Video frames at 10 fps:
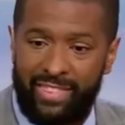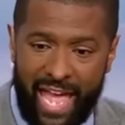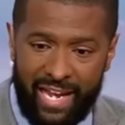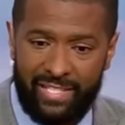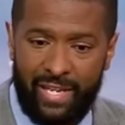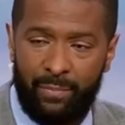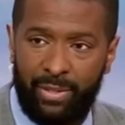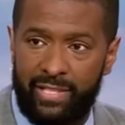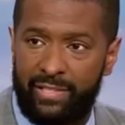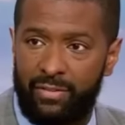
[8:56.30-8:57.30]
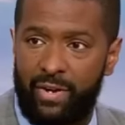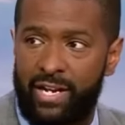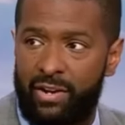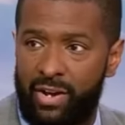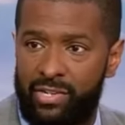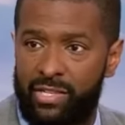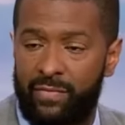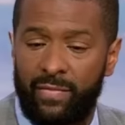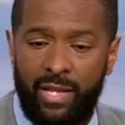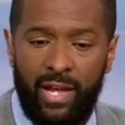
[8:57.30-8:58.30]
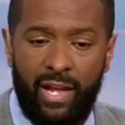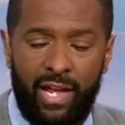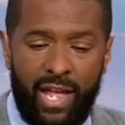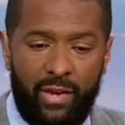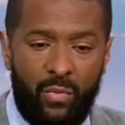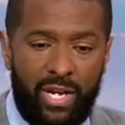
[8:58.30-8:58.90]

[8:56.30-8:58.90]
that is a plus in the right direction. And